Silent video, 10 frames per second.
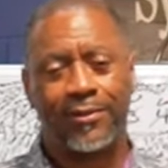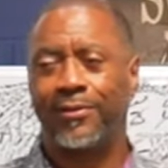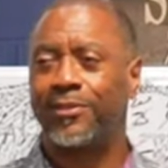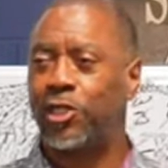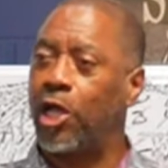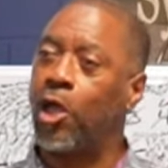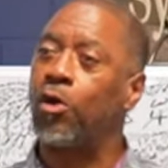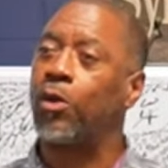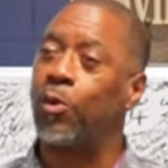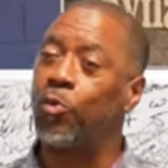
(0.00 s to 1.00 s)
Charles
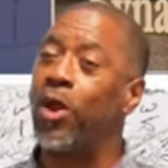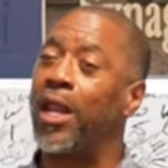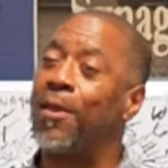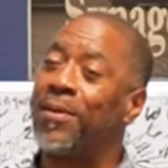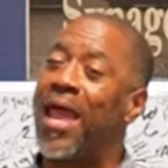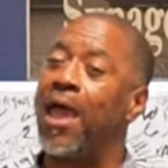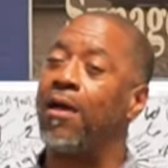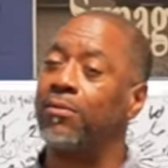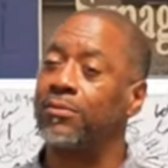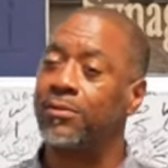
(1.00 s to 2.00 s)
Oakley was running him down
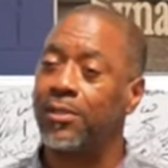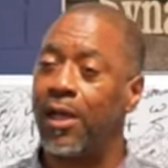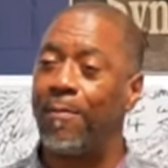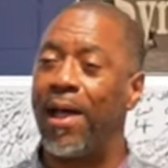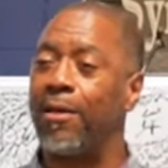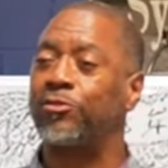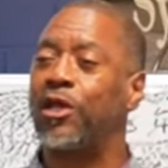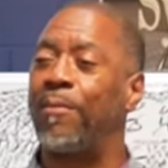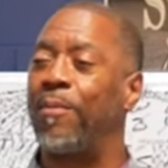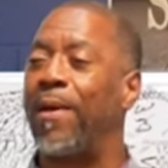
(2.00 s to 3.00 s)
about him trying to
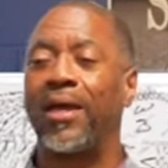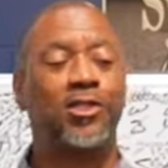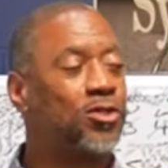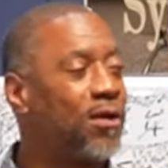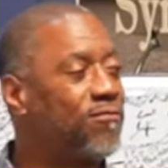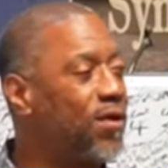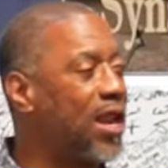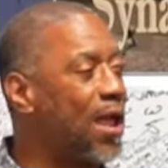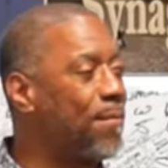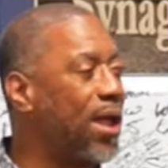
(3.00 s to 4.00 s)
be Michael Jordan friend,
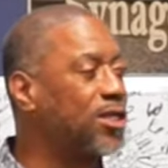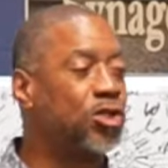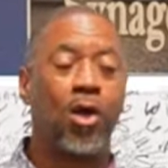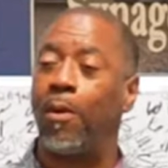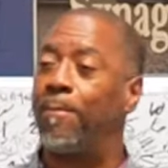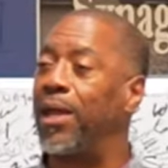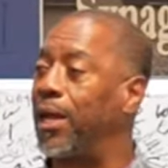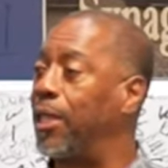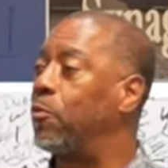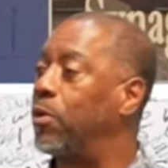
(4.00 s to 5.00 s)
how Michael Jordan was better than
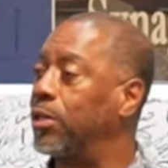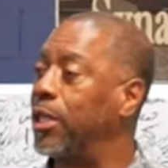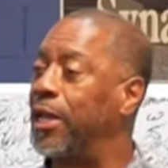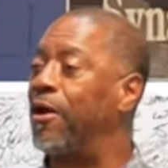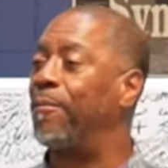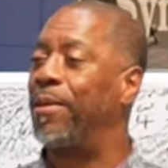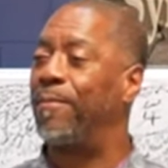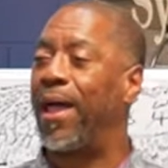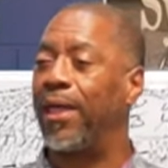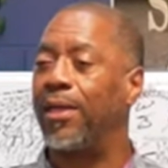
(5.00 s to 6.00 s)
he was. He'll never be
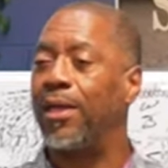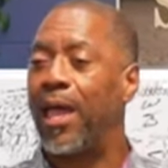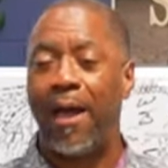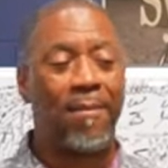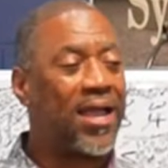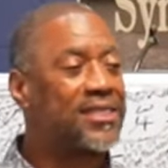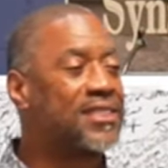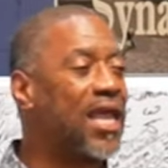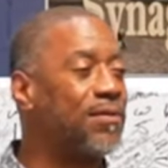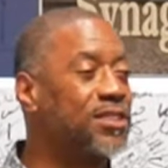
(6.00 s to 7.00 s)
Mike. How Mike
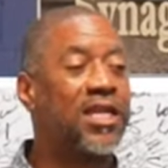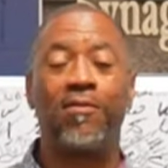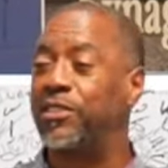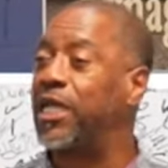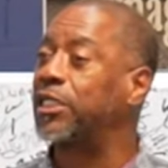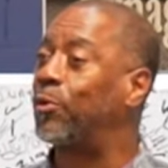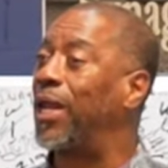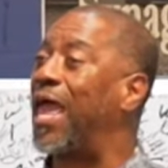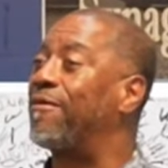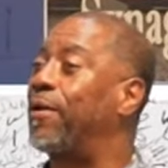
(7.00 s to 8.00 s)
saved him. Stephen Jackson was
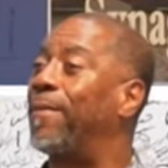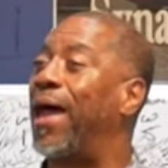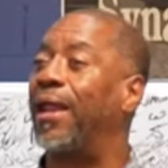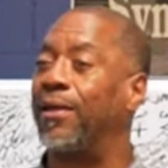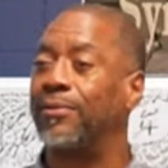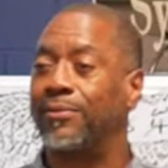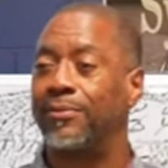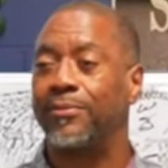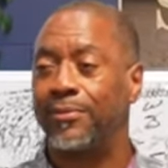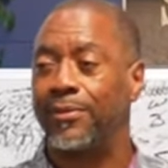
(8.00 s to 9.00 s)
laughing about it.
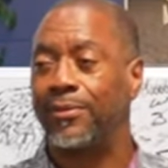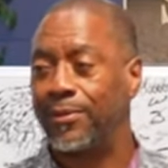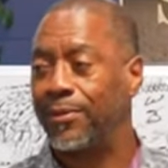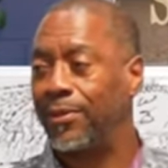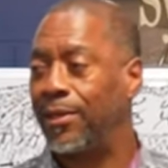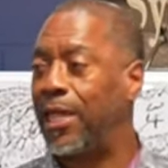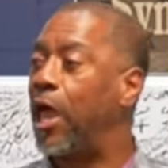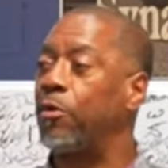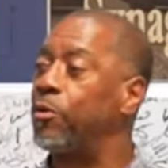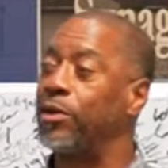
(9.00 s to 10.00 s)
Y'all
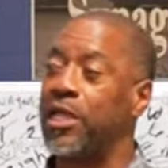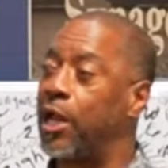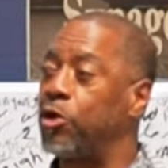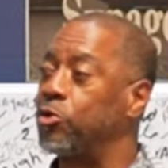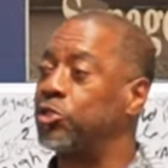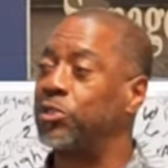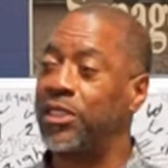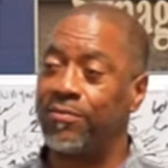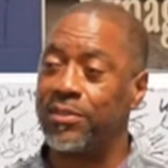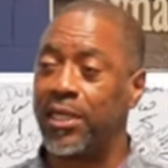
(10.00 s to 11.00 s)
don't know. Y'all don't know who
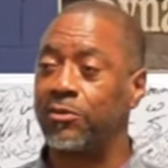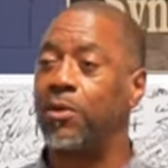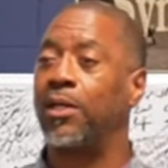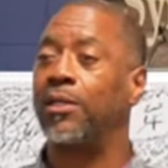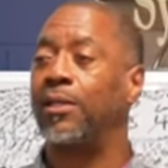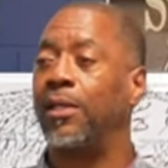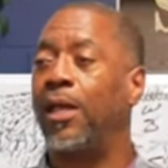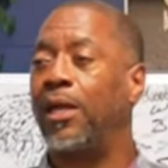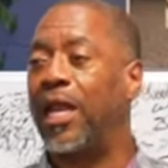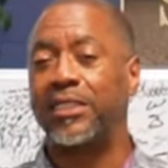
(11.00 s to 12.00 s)
Stephen Jackson was.
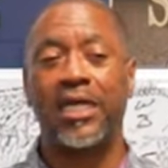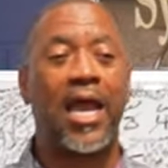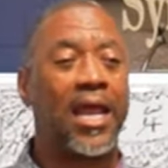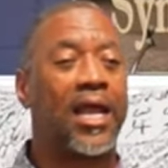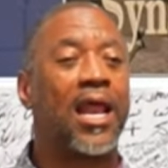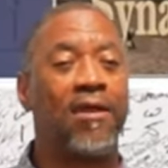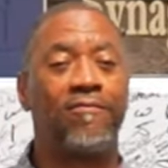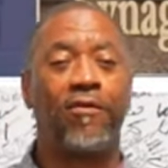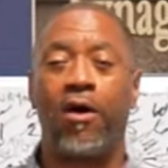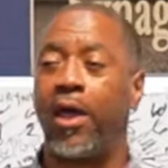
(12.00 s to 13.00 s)
That's the guy that claimed
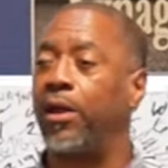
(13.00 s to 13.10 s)
Floyd.